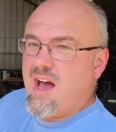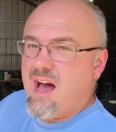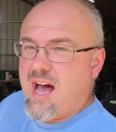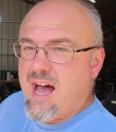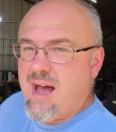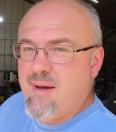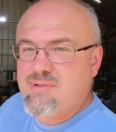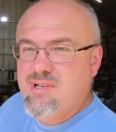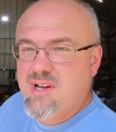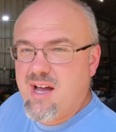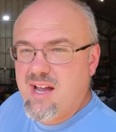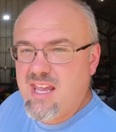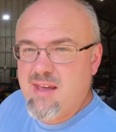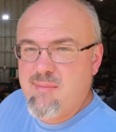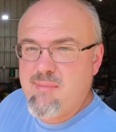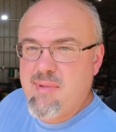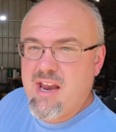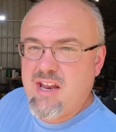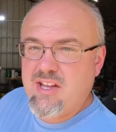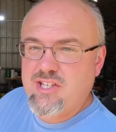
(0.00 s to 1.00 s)
I'm talking
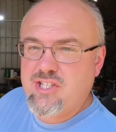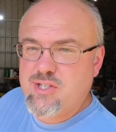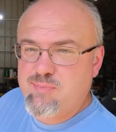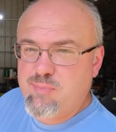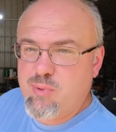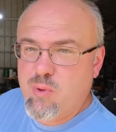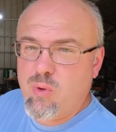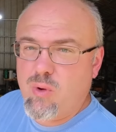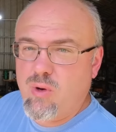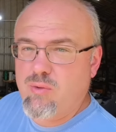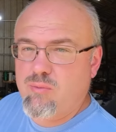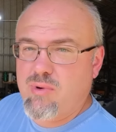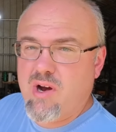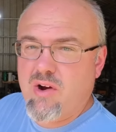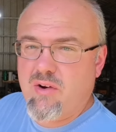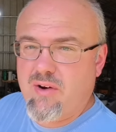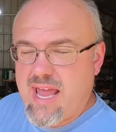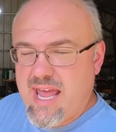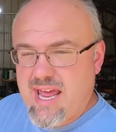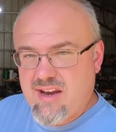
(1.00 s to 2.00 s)
about a spooled
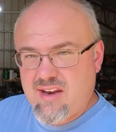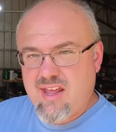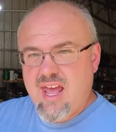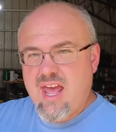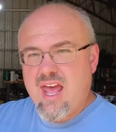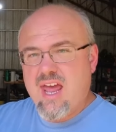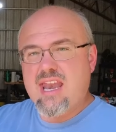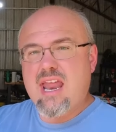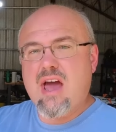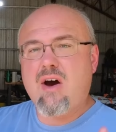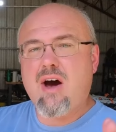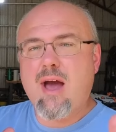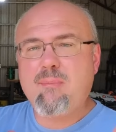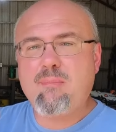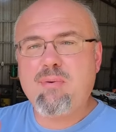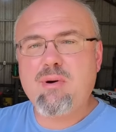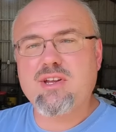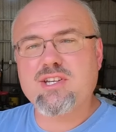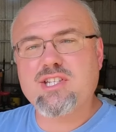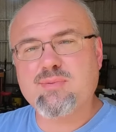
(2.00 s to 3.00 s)
rear end. Now, I
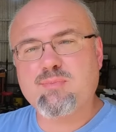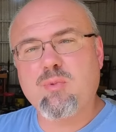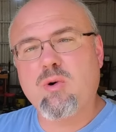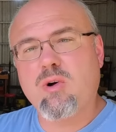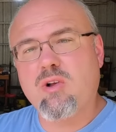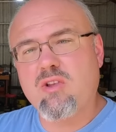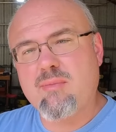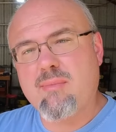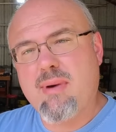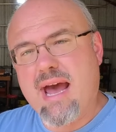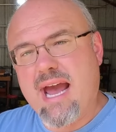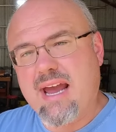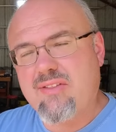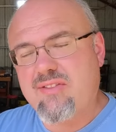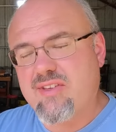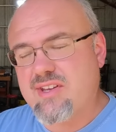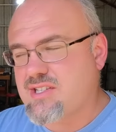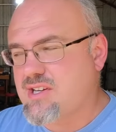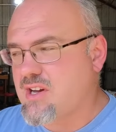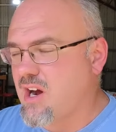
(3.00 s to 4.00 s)
put a spool in the back of
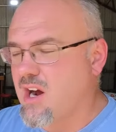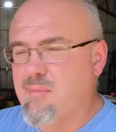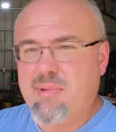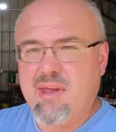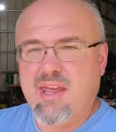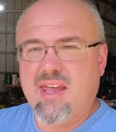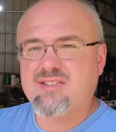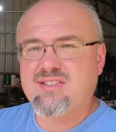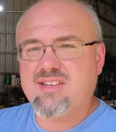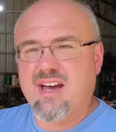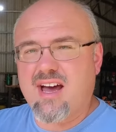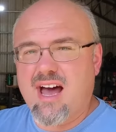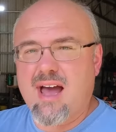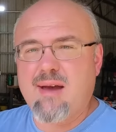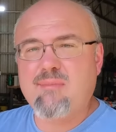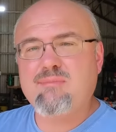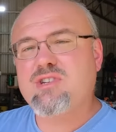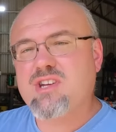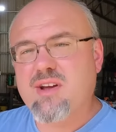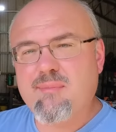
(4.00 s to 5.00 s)
this car because
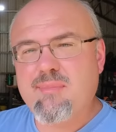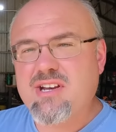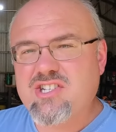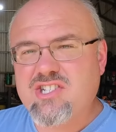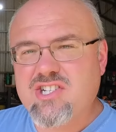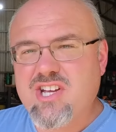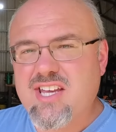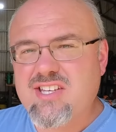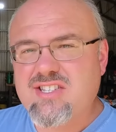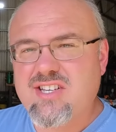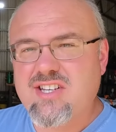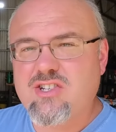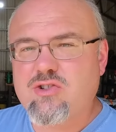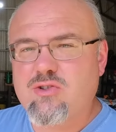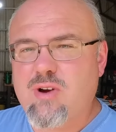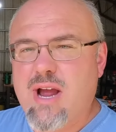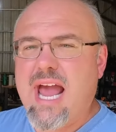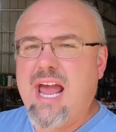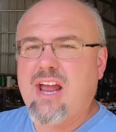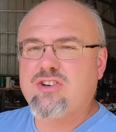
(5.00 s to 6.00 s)
I've been chasing
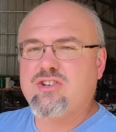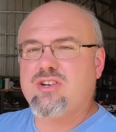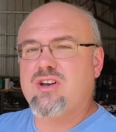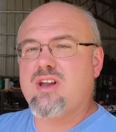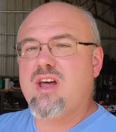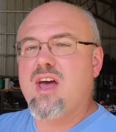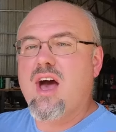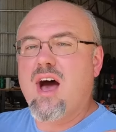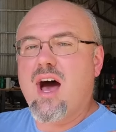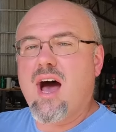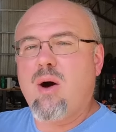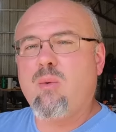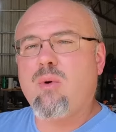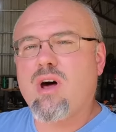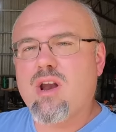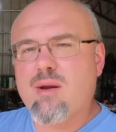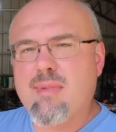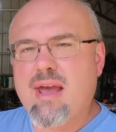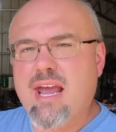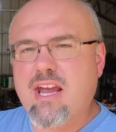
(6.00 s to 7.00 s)
traction. I
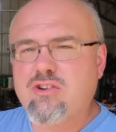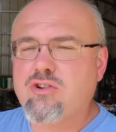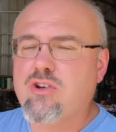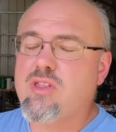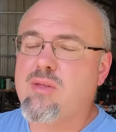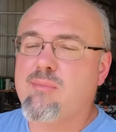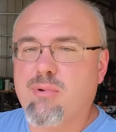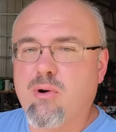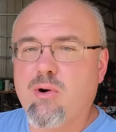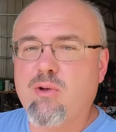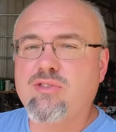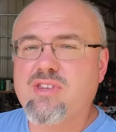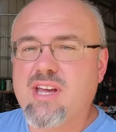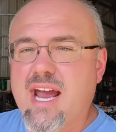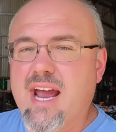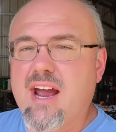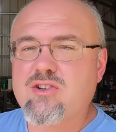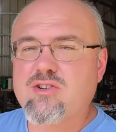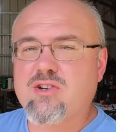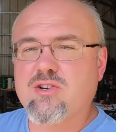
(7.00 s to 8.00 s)
want to make sure that both
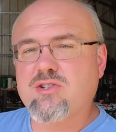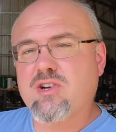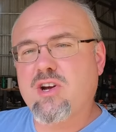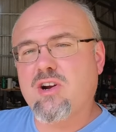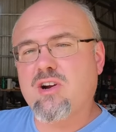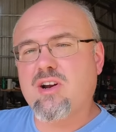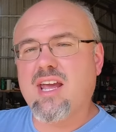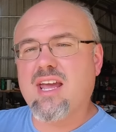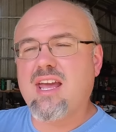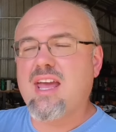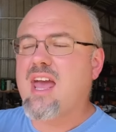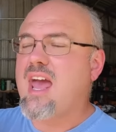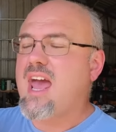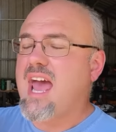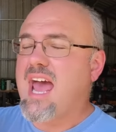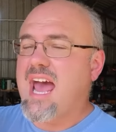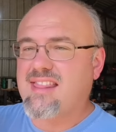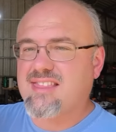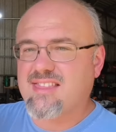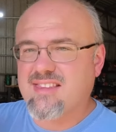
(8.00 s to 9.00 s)
tires are turning
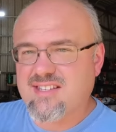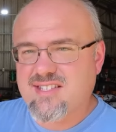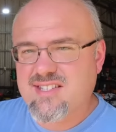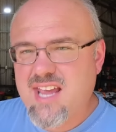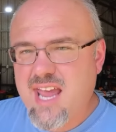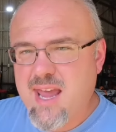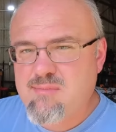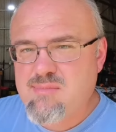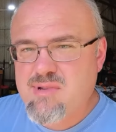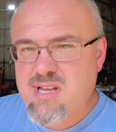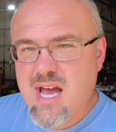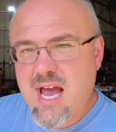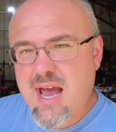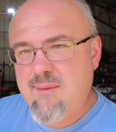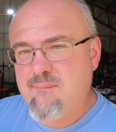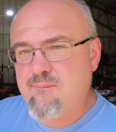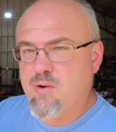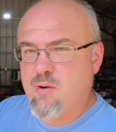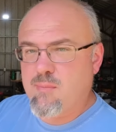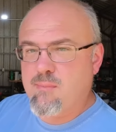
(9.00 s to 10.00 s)
at the same
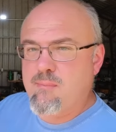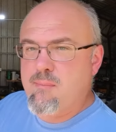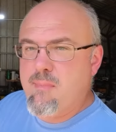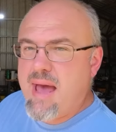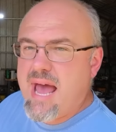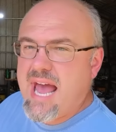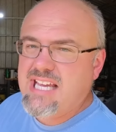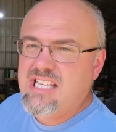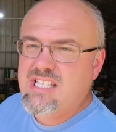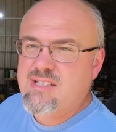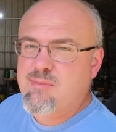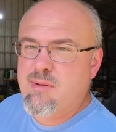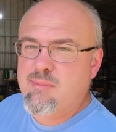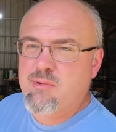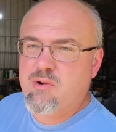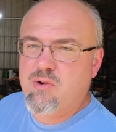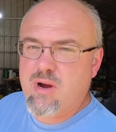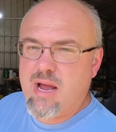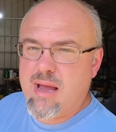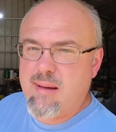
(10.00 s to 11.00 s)
time for maximum
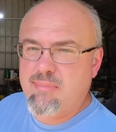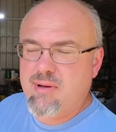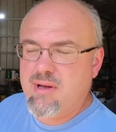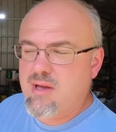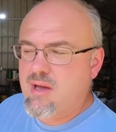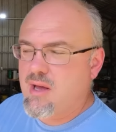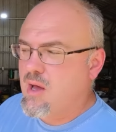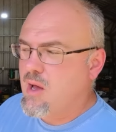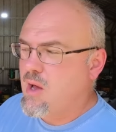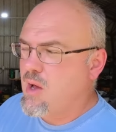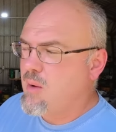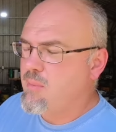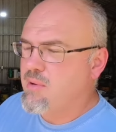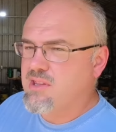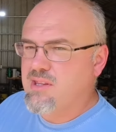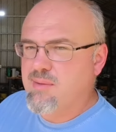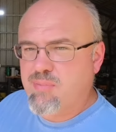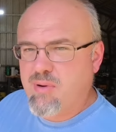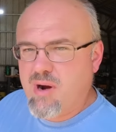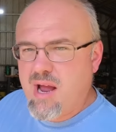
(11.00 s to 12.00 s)
grip.
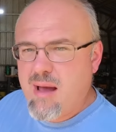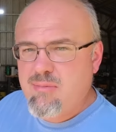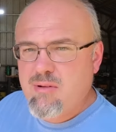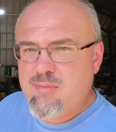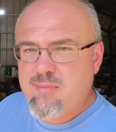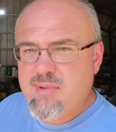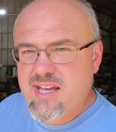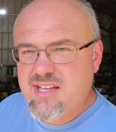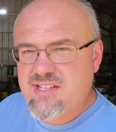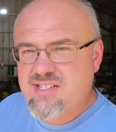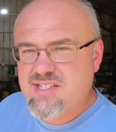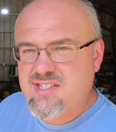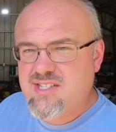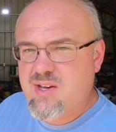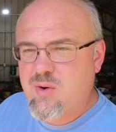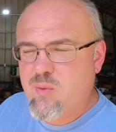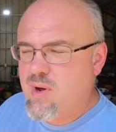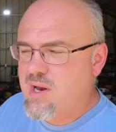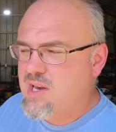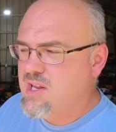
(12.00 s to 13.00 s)
But the problem is
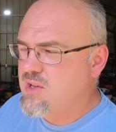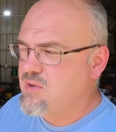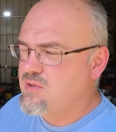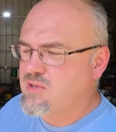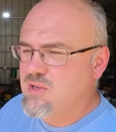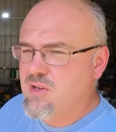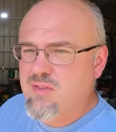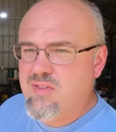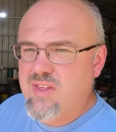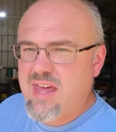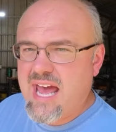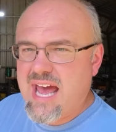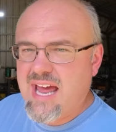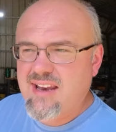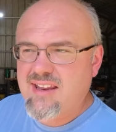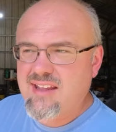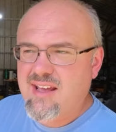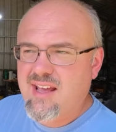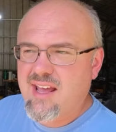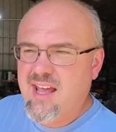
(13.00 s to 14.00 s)
that when you do that,
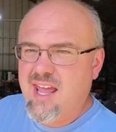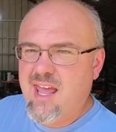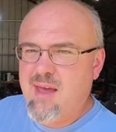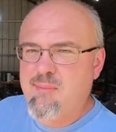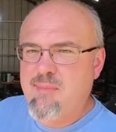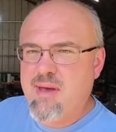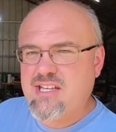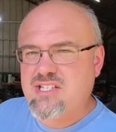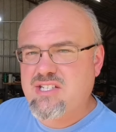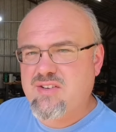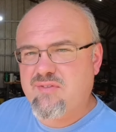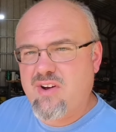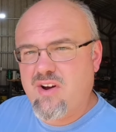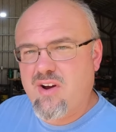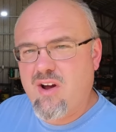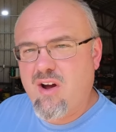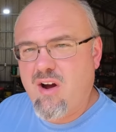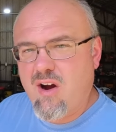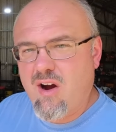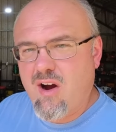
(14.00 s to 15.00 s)
it makes it
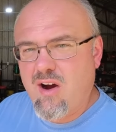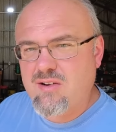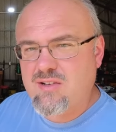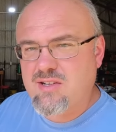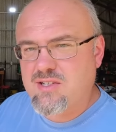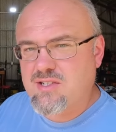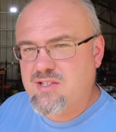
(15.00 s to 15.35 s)
very hard to